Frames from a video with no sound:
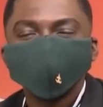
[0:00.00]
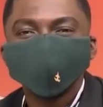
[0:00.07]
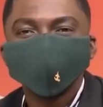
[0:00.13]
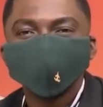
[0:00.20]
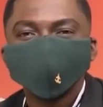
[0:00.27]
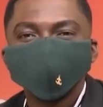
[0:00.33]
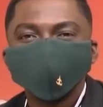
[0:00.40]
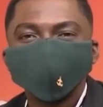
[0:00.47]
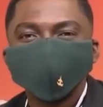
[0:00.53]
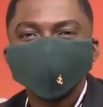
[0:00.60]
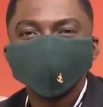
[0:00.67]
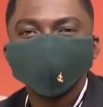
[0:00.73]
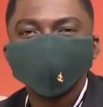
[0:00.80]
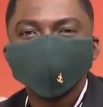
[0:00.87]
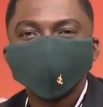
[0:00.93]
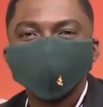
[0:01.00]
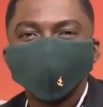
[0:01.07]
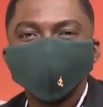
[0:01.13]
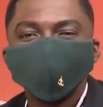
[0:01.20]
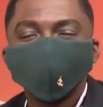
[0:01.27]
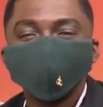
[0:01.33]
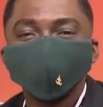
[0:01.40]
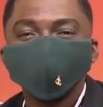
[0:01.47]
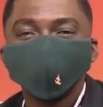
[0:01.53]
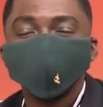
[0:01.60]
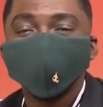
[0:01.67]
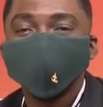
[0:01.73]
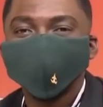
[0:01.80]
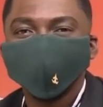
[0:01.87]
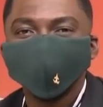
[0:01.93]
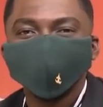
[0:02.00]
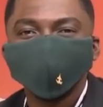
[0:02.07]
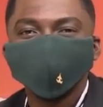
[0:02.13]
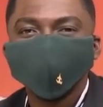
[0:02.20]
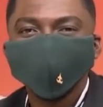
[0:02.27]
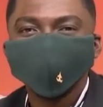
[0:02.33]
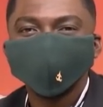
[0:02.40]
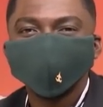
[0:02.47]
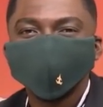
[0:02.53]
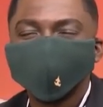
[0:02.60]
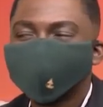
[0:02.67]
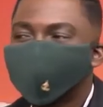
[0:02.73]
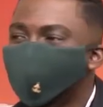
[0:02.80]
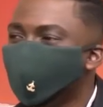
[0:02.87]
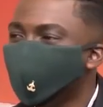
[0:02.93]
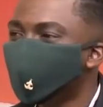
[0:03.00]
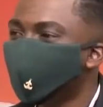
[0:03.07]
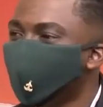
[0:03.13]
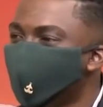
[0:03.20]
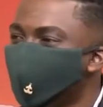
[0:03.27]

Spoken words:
To release a song, a lot of work in the background. How much work has